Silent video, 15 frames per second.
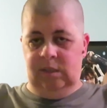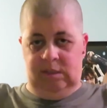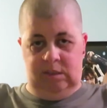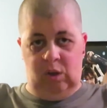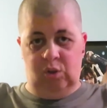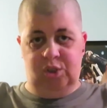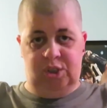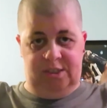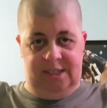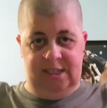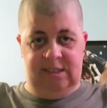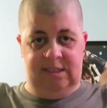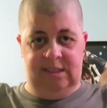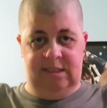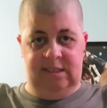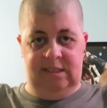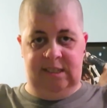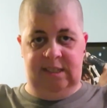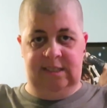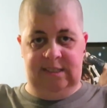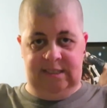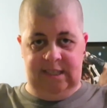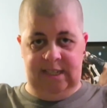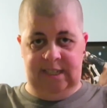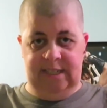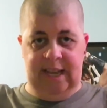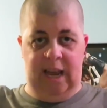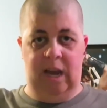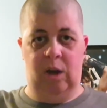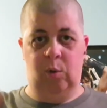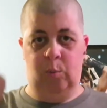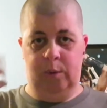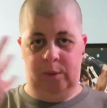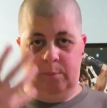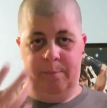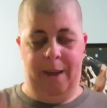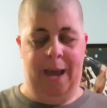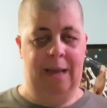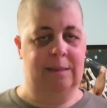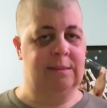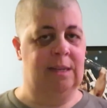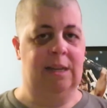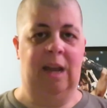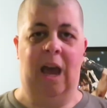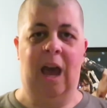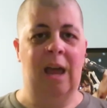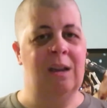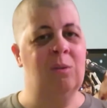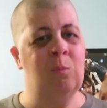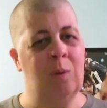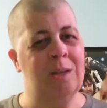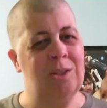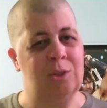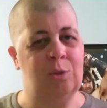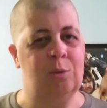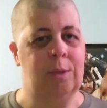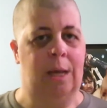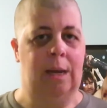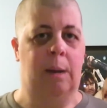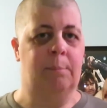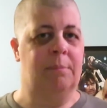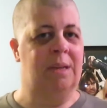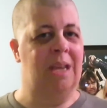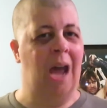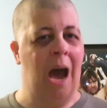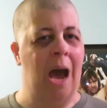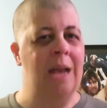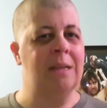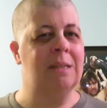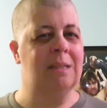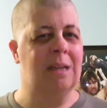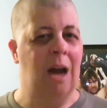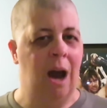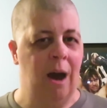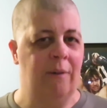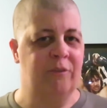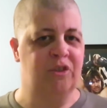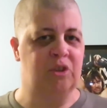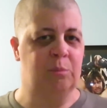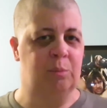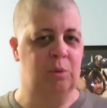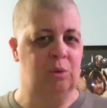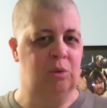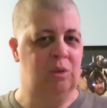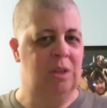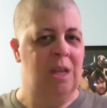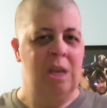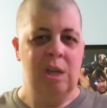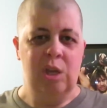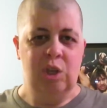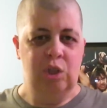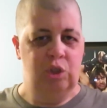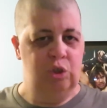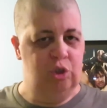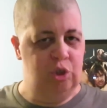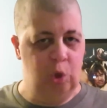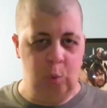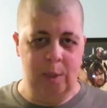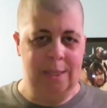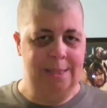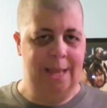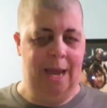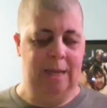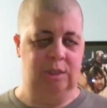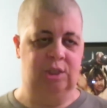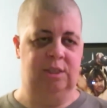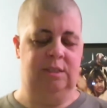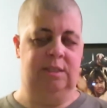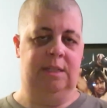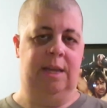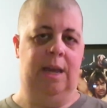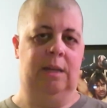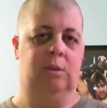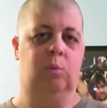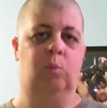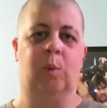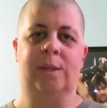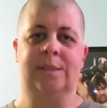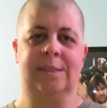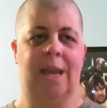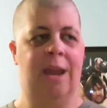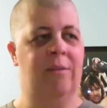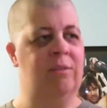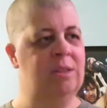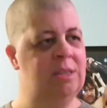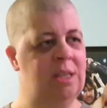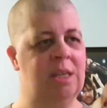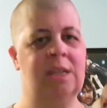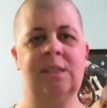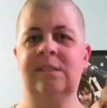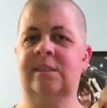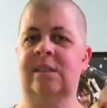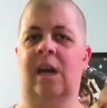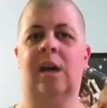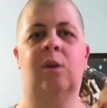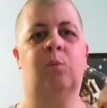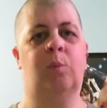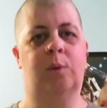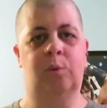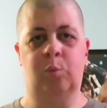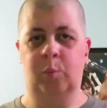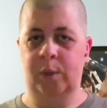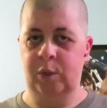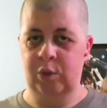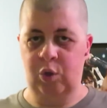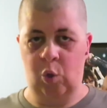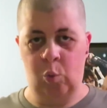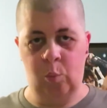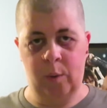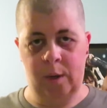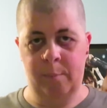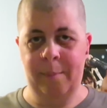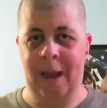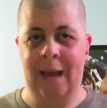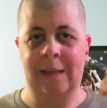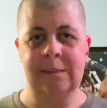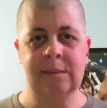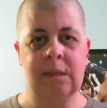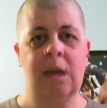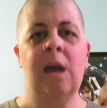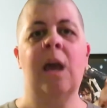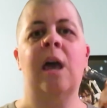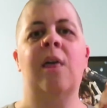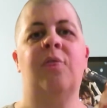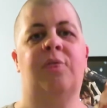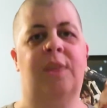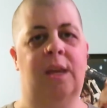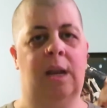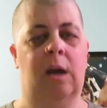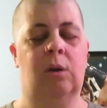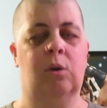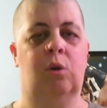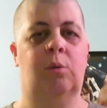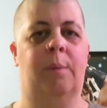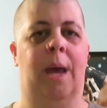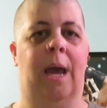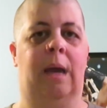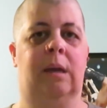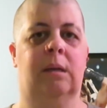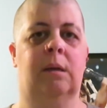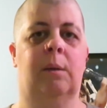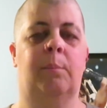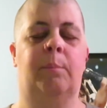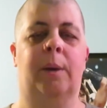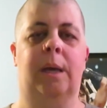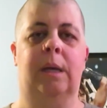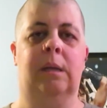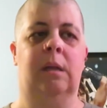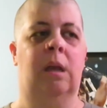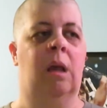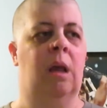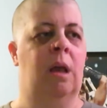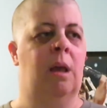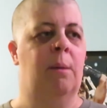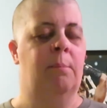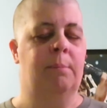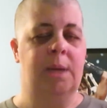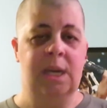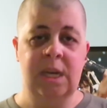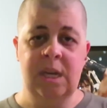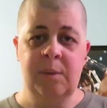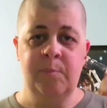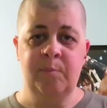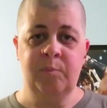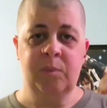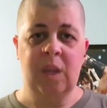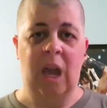social distancing, sitting down with a mask, and I don't want to do that. I'm not comfortable doing that just yet. Once everything is done, when we don't wear a mask, then I'll go back. But me,